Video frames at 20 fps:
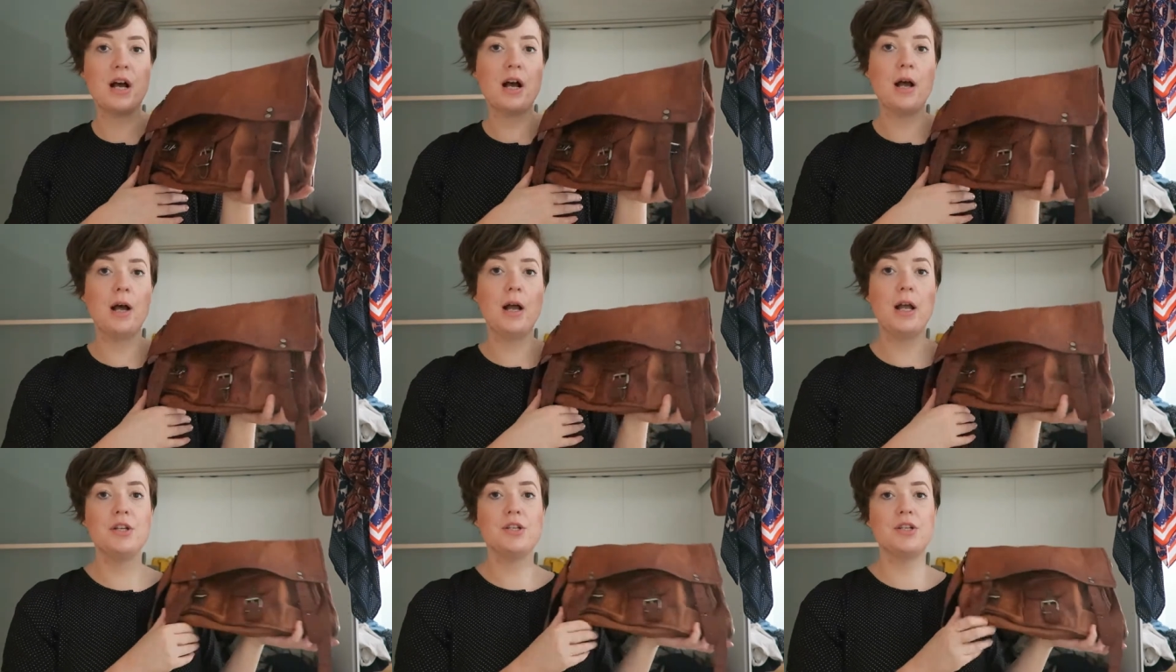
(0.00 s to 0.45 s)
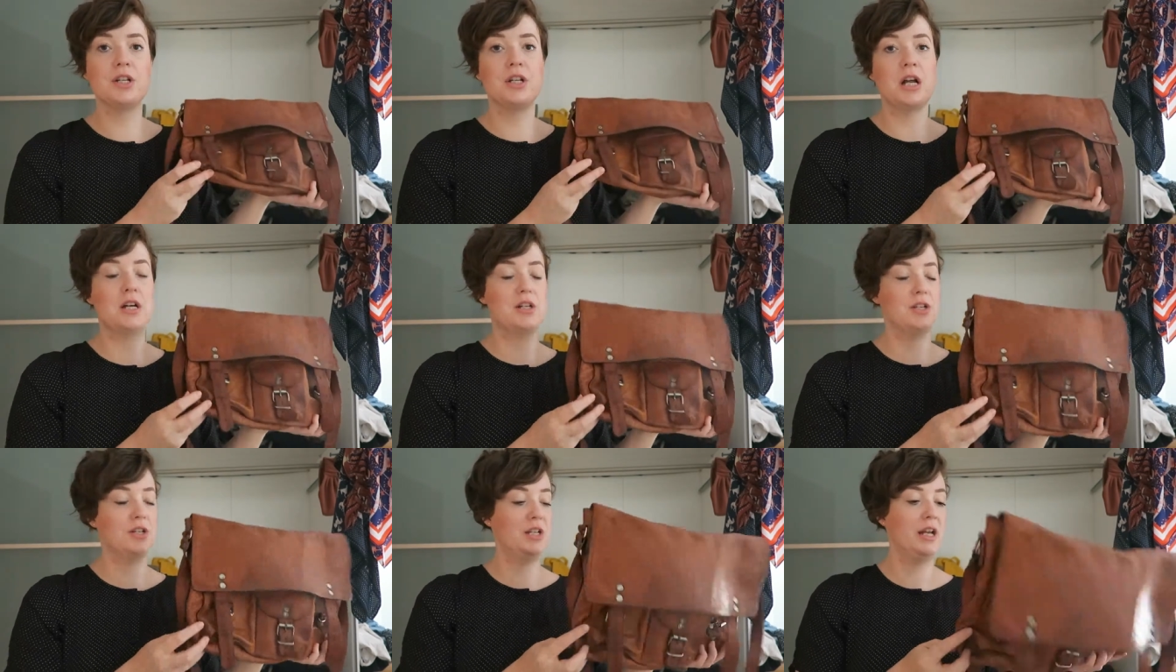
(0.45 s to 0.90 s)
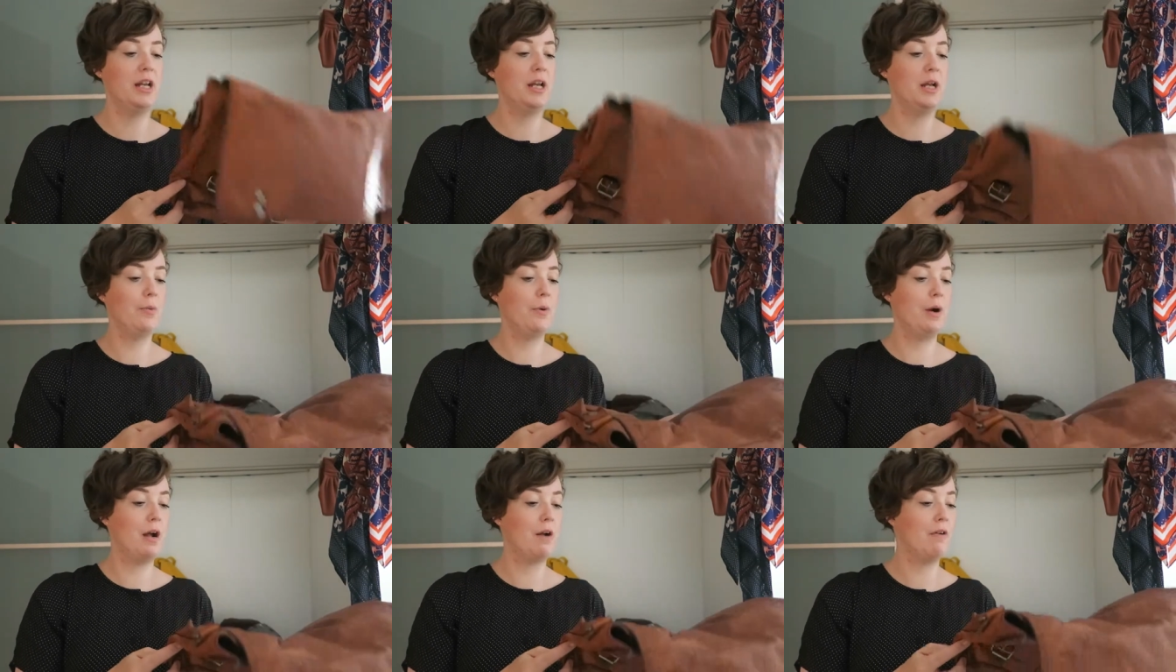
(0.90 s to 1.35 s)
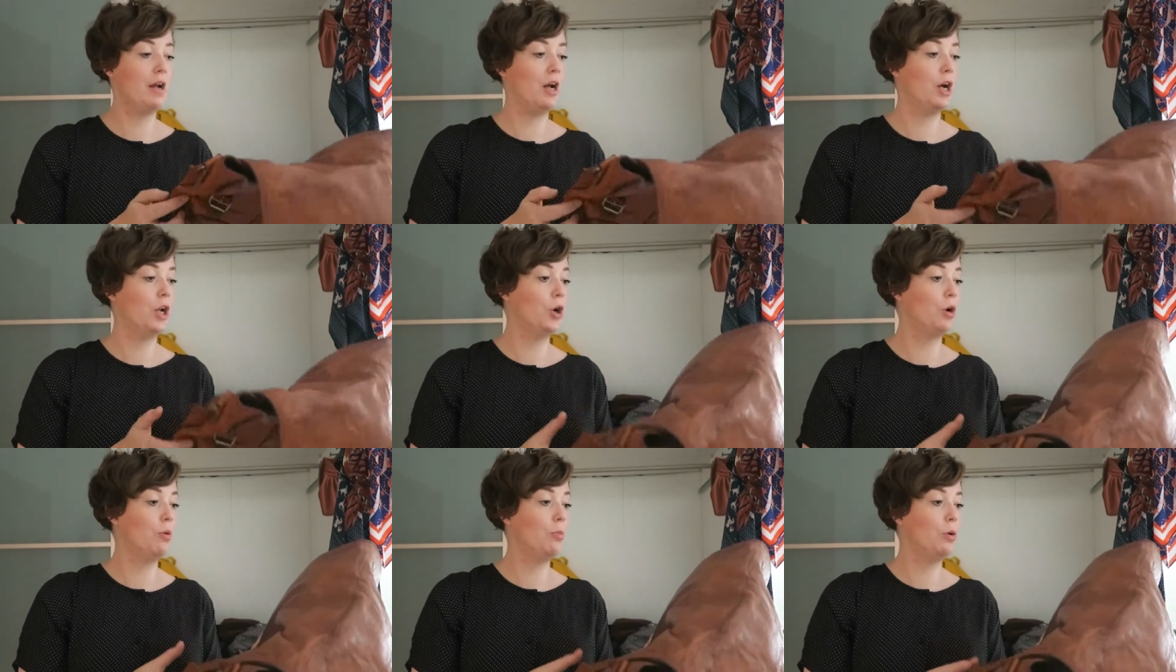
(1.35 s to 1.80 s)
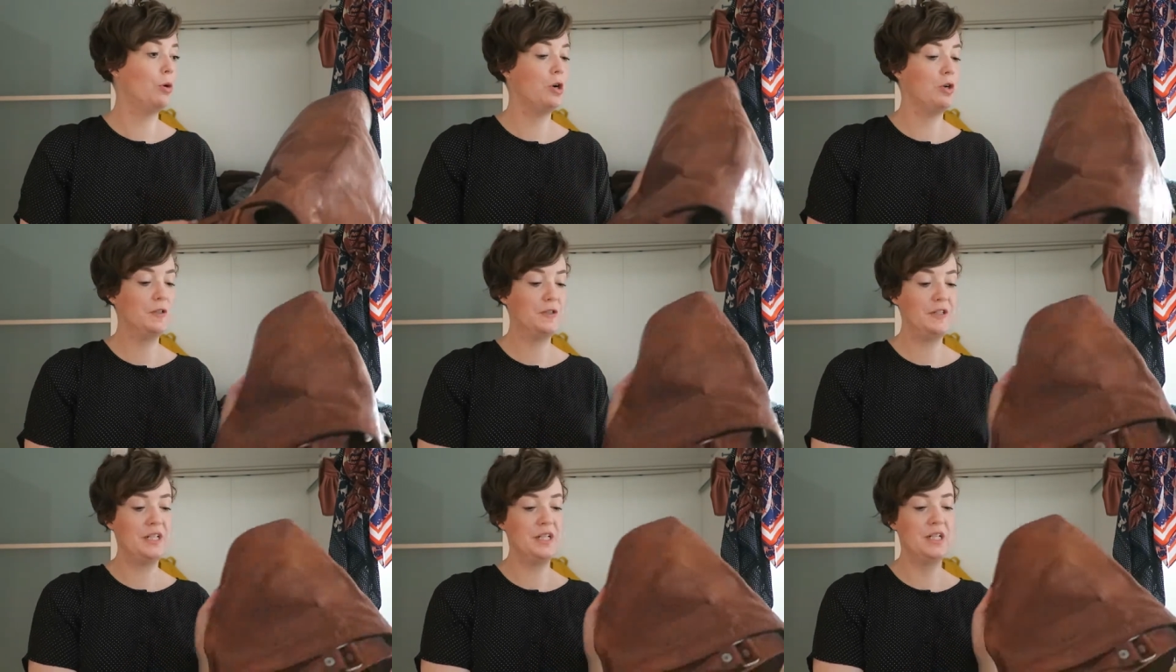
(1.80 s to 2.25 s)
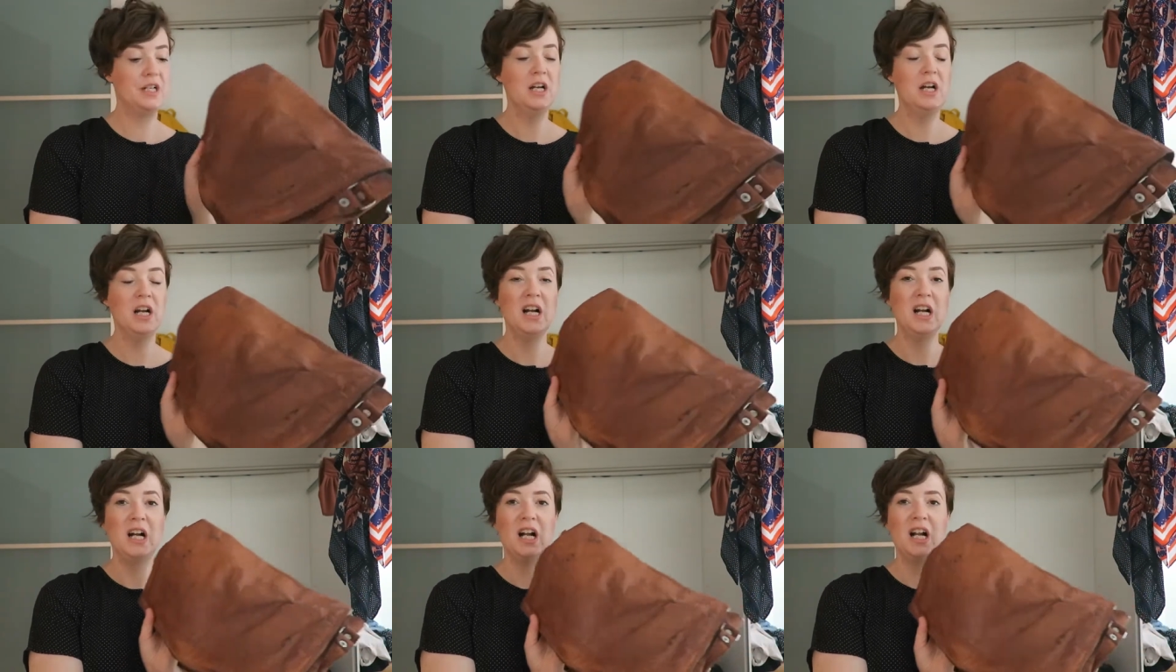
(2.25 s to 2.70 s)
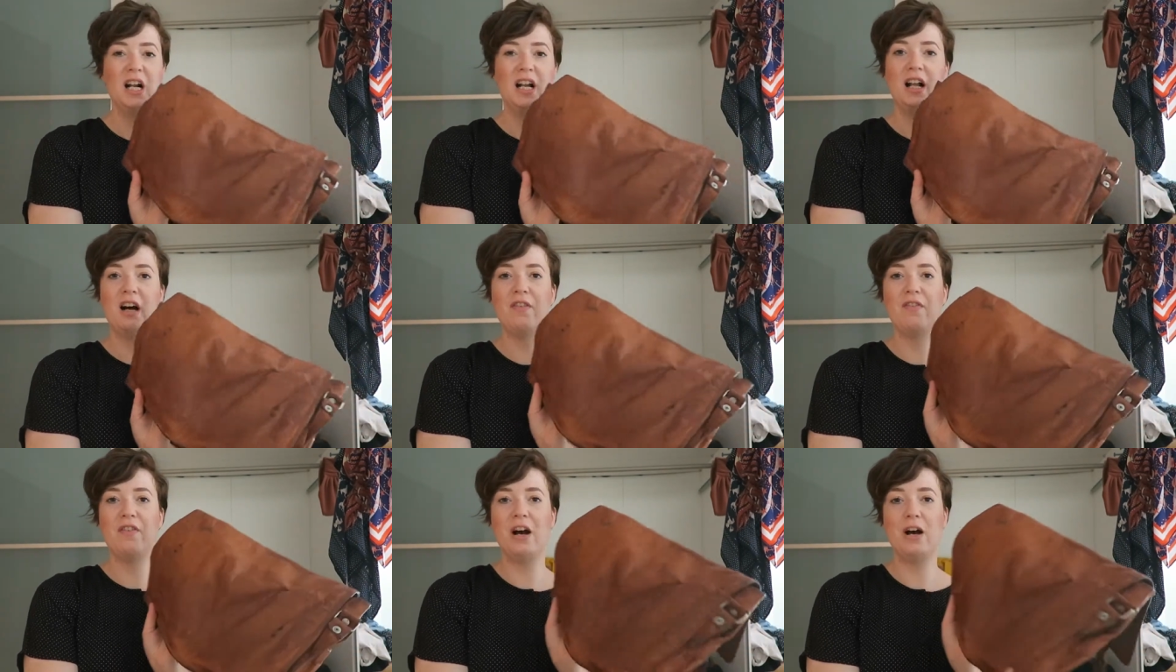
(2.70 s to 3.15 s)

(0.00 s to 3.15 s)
I should actually wear it a lot more often. Love